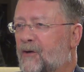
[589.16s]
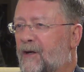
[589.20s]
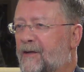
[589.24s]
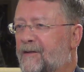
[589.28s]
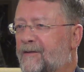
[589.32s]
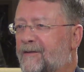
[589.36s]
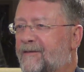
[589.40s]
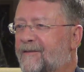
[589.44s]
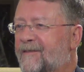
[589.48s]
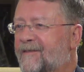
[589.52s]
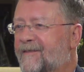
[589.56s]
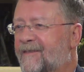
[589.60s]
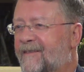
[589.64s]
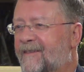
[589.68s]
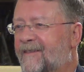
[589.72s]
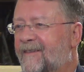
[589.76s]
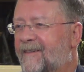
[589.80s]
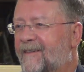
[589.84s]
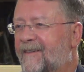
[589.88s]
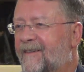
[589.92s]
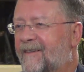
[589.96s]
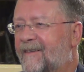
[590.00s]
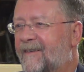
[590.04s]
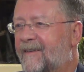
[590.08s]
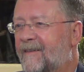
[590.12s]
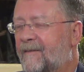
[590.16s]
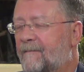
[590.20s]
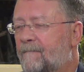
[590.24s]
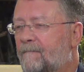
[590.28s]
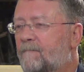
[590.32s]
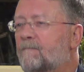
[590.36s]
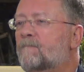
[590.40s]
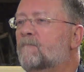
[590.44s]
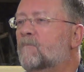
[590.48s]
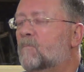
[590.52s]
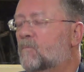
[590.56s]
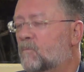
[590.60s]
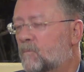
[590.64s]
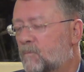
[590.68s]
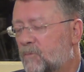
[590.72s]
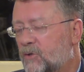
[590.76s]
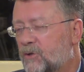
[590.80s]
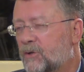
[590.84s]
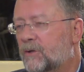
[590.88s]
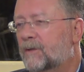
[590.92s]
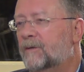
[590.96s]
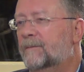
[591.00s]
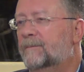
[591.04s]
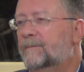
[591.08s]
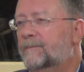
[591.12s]
Walking for a few hours through the
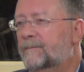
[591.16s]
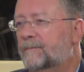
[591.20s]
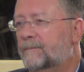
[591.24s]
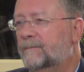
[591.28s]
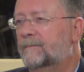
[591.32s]
forest,